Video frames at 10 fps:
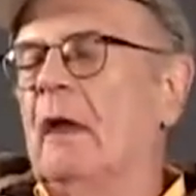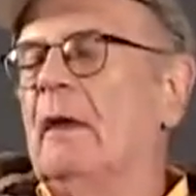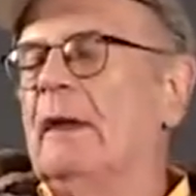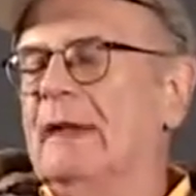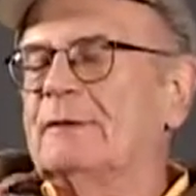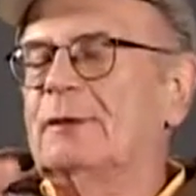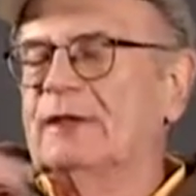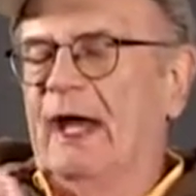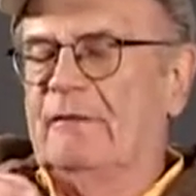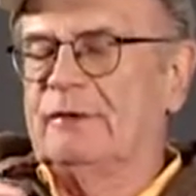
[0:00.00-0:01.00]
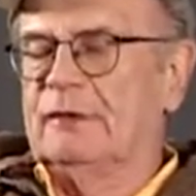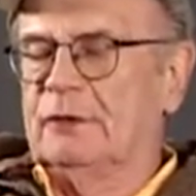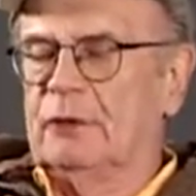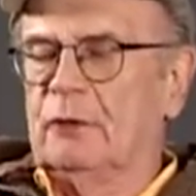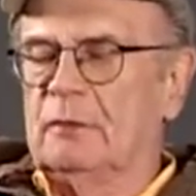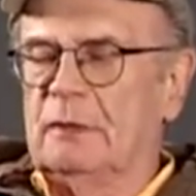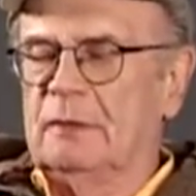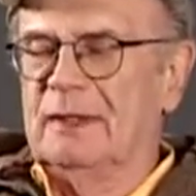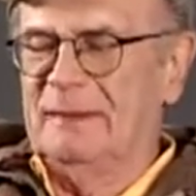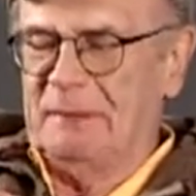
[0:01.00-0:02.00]
And that's what you have to do.
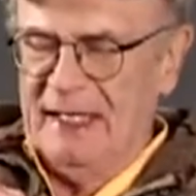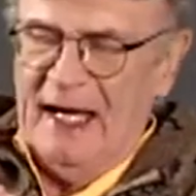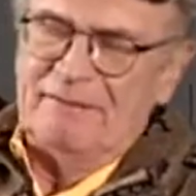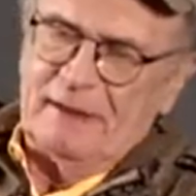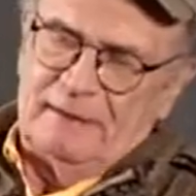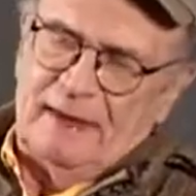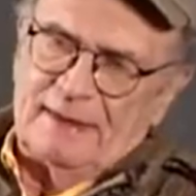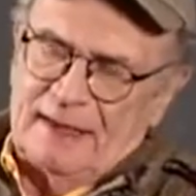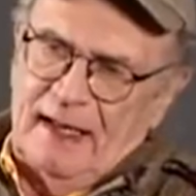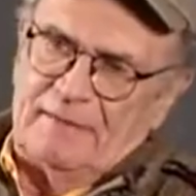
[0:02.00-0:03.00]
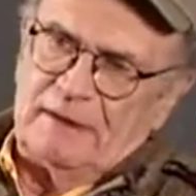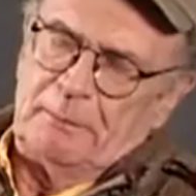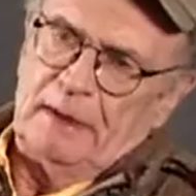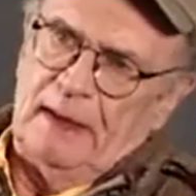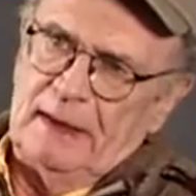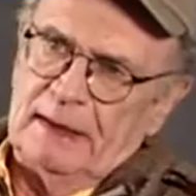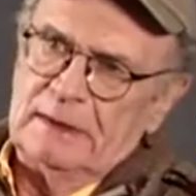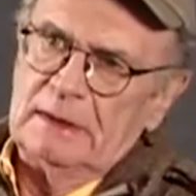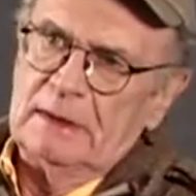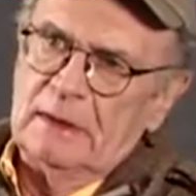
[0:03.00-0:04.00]
I mean, you have to, that's how you have to play it.
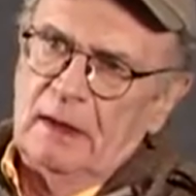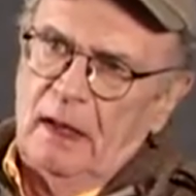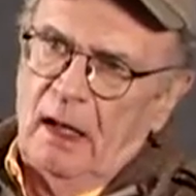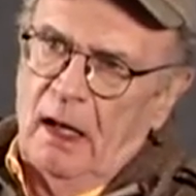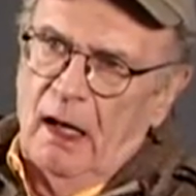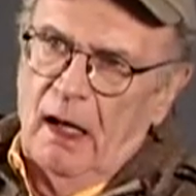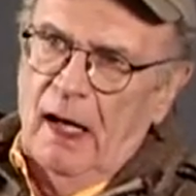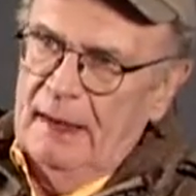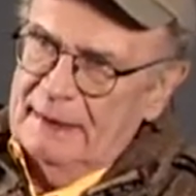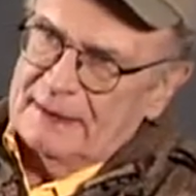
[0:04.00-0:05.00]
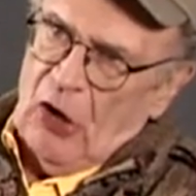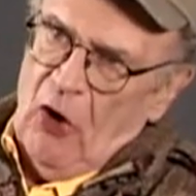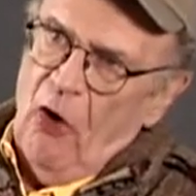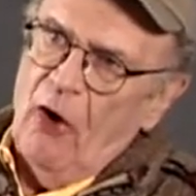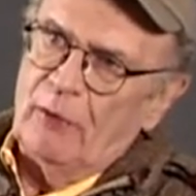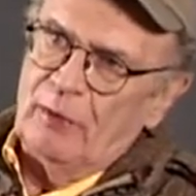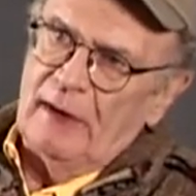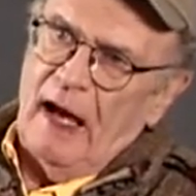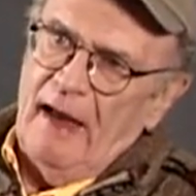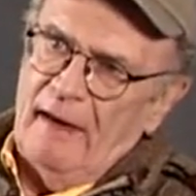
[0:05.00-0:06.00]
And it's hard with
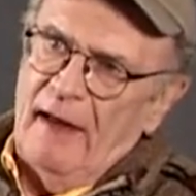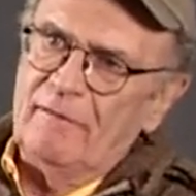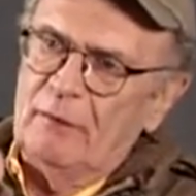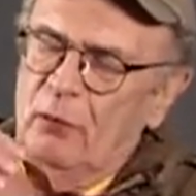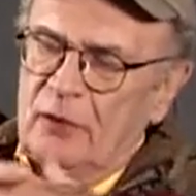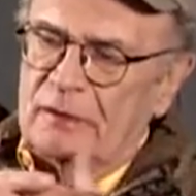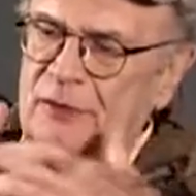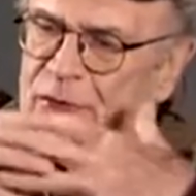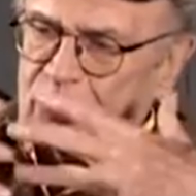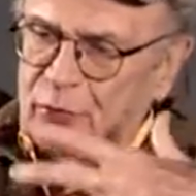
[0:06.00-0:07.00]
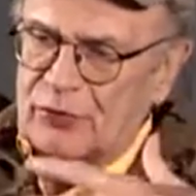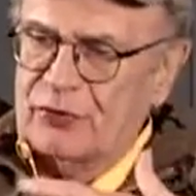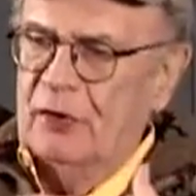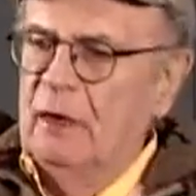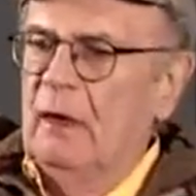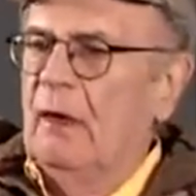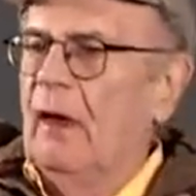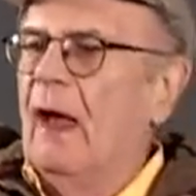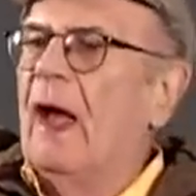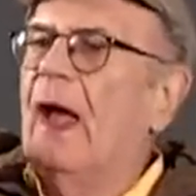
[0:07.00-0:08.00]
the heavy woolen suits
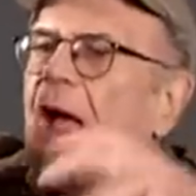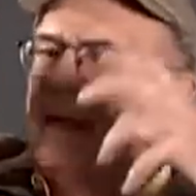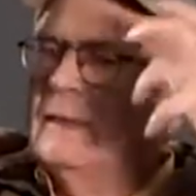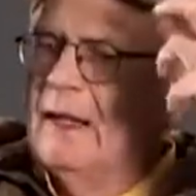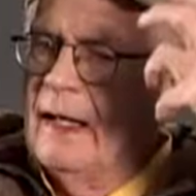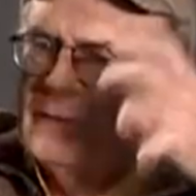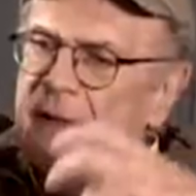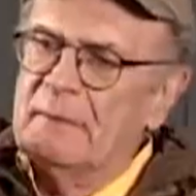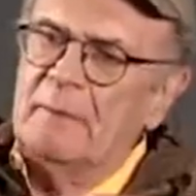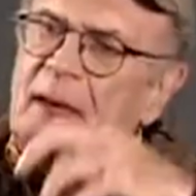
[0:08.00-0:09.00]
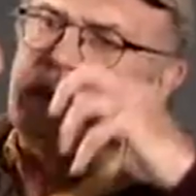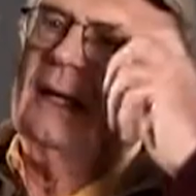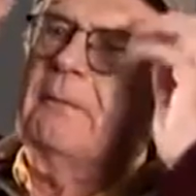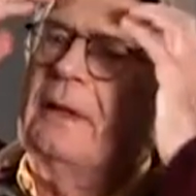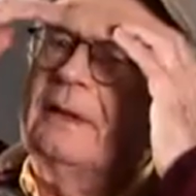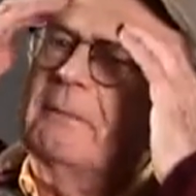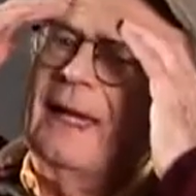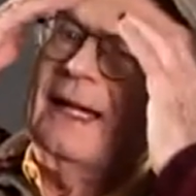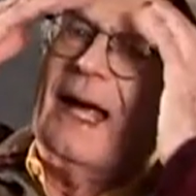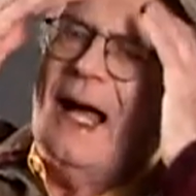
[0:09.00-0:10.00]
and then the makeup, and the
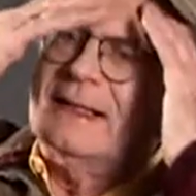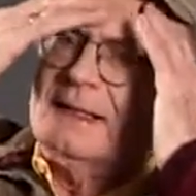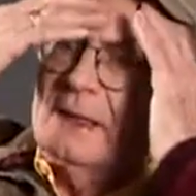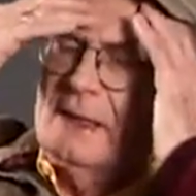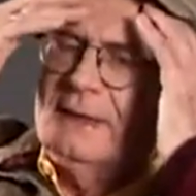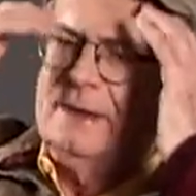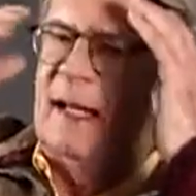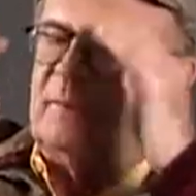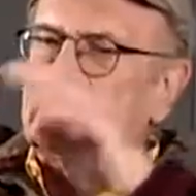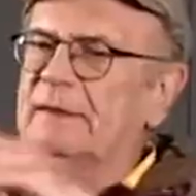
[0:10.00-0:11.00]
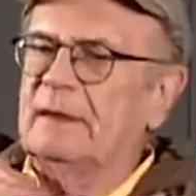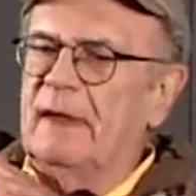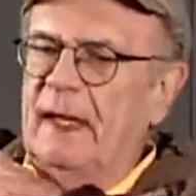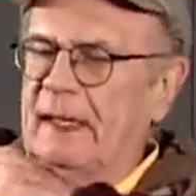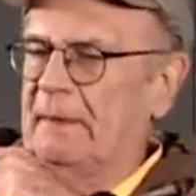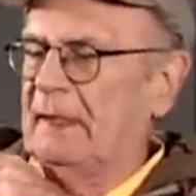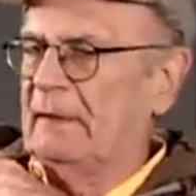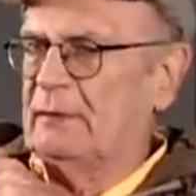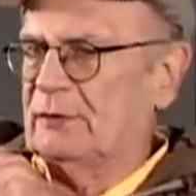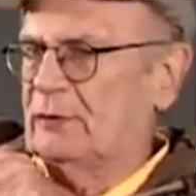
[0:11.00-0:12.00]
man constantly, his name was Hickman,
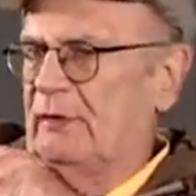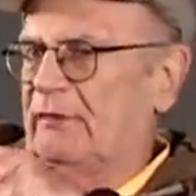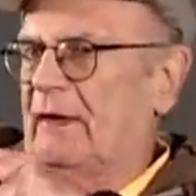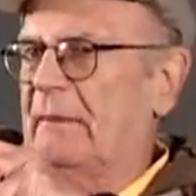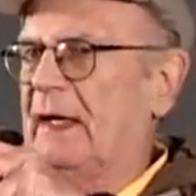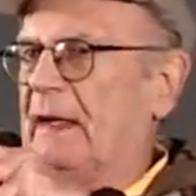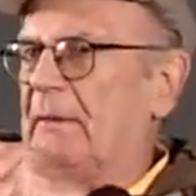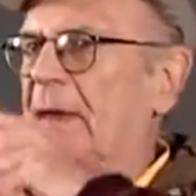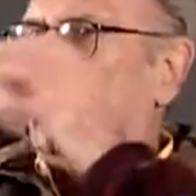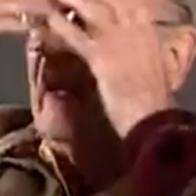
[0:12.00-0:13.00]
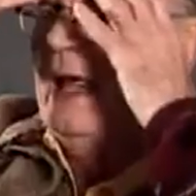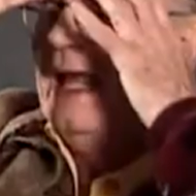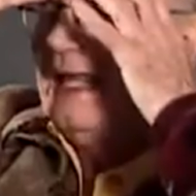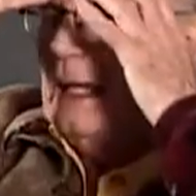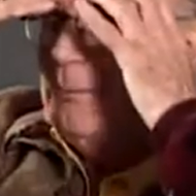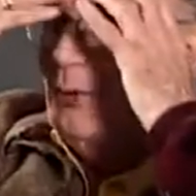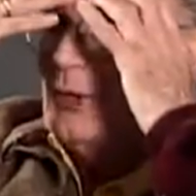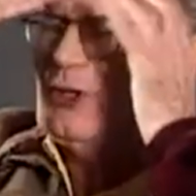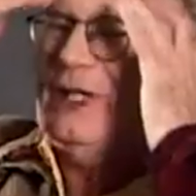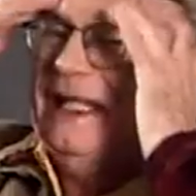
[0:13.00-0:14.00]
he was a terrific makeup man, kept
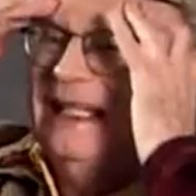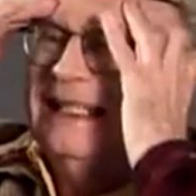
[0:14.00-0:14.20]
pushing